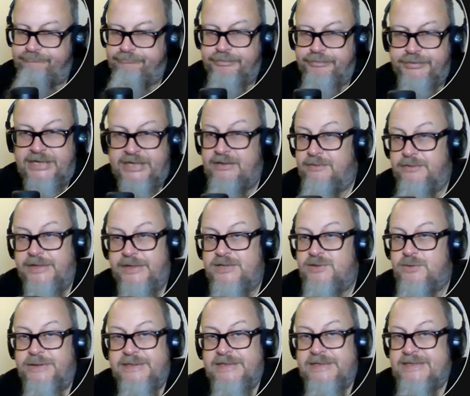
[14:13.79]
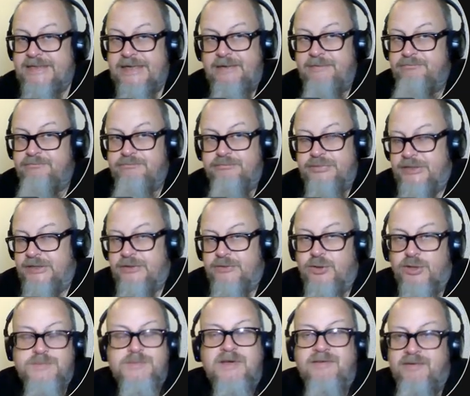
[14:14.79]
it'll literally take, it'll
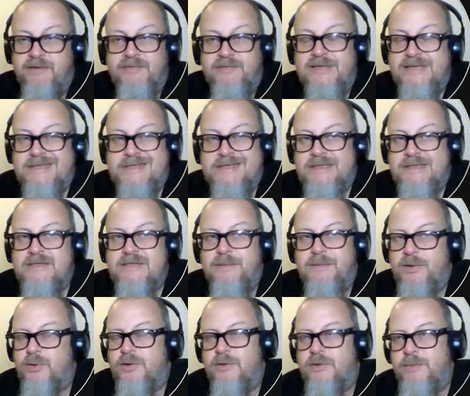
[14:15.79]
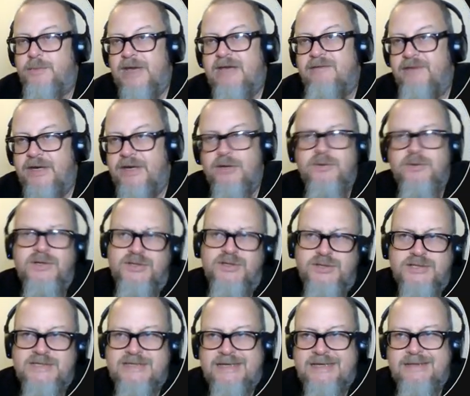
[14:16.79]
cost me 15 cents in order to make a video. It'll
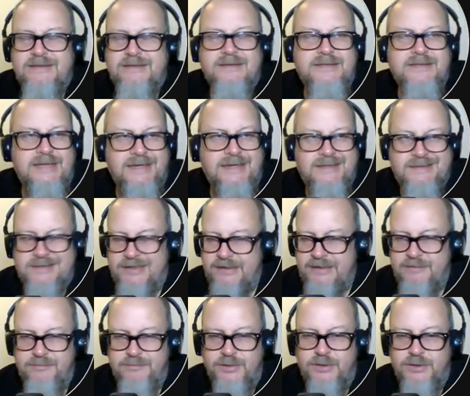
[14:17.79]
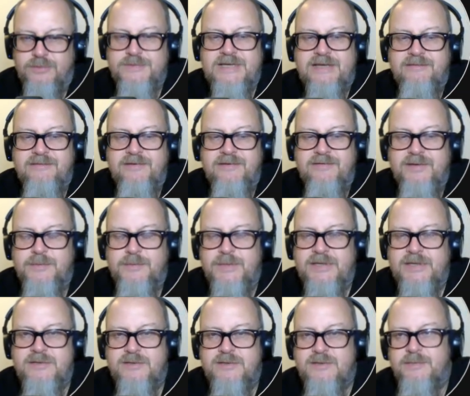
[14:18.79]
just take like 10 15
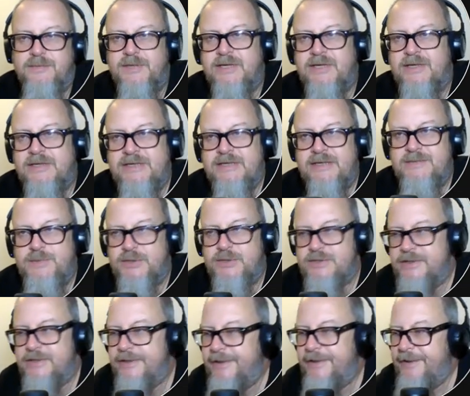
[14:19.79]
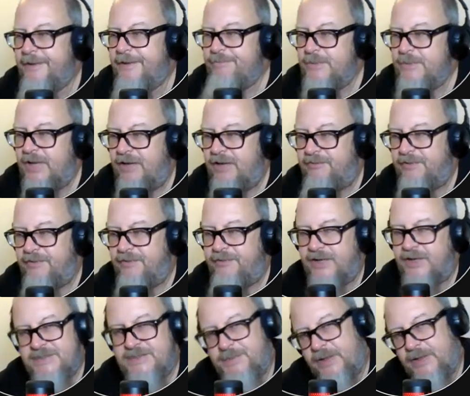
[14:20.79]
minutes or something like that. But if I
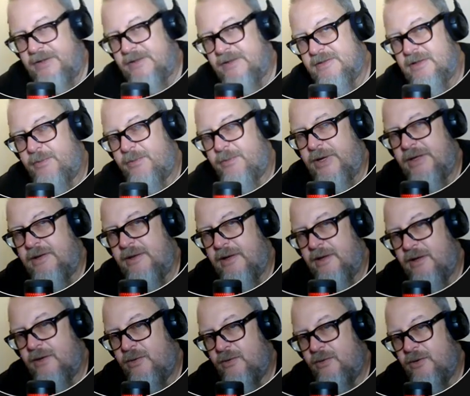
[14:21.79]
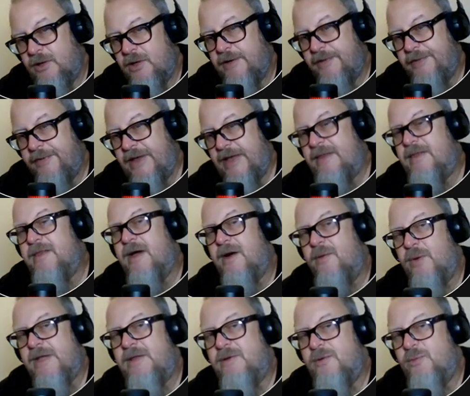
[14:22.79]
spin this up right now, then
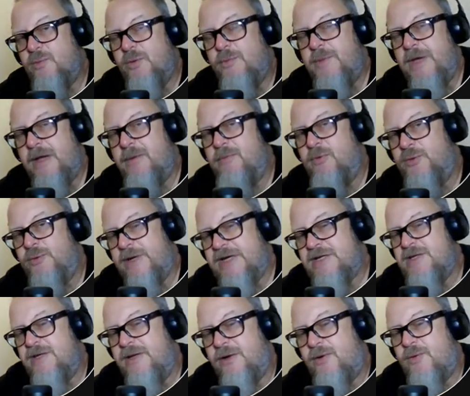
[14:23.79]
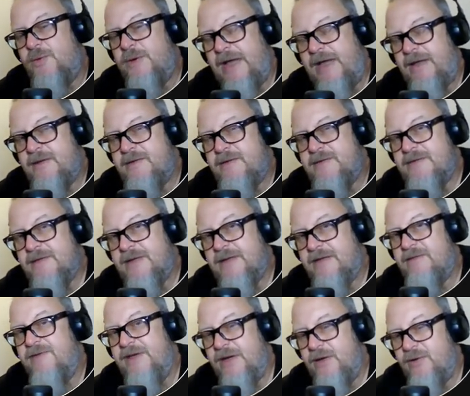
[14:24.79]
director would be able to actually create
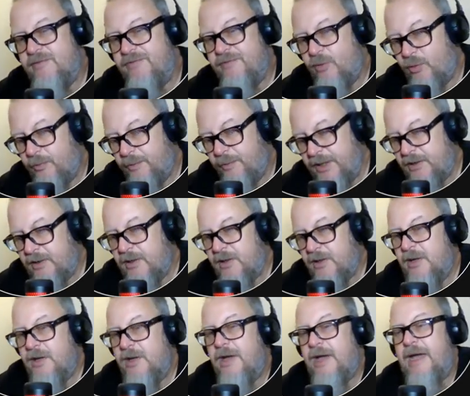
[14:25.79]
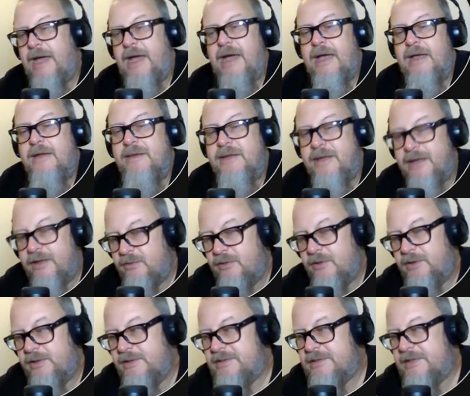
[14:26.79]
that video for me and download
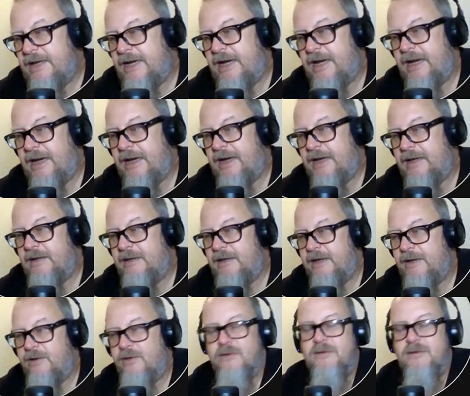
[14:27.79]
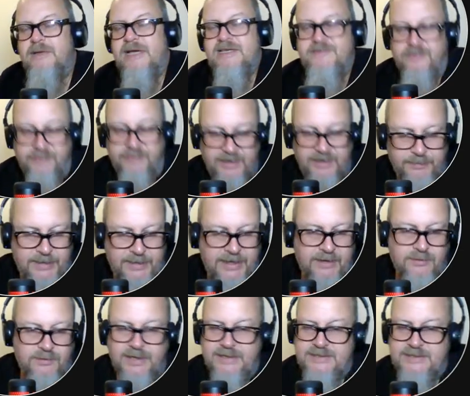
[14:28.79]
it, and I could ask for feedback,
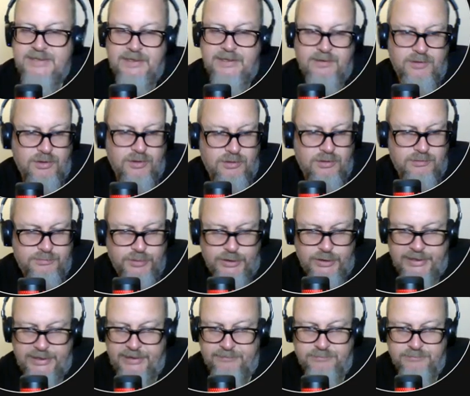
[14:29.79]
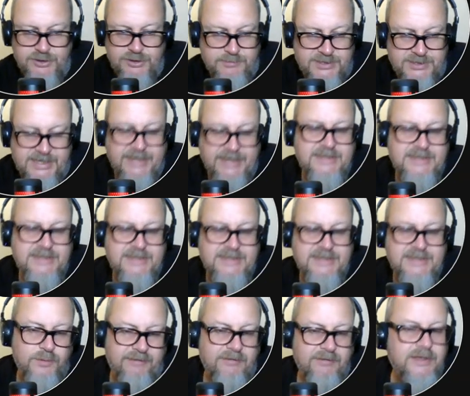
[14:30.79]
or I can say, put some slides here or
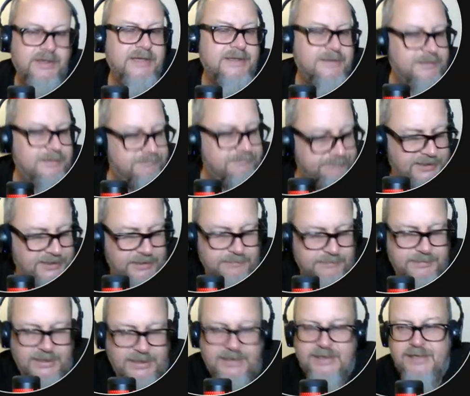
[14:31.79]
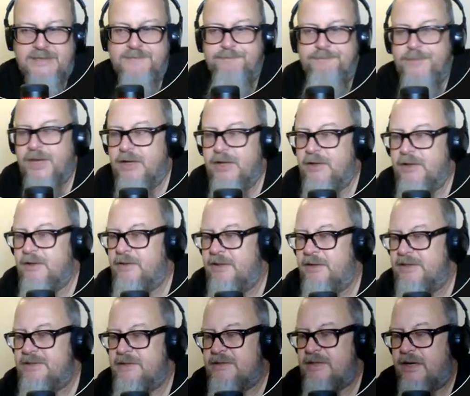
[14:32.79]
whatever. Like, but in any case,
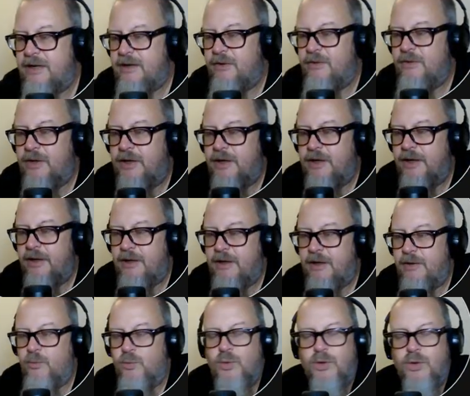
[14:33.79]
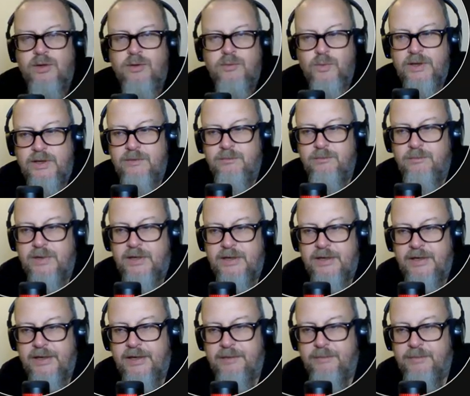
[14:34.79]
this is how I work with
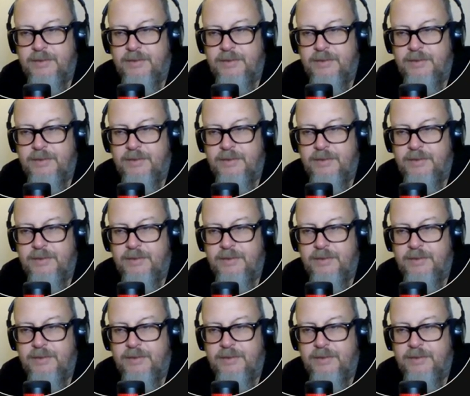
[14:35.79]
my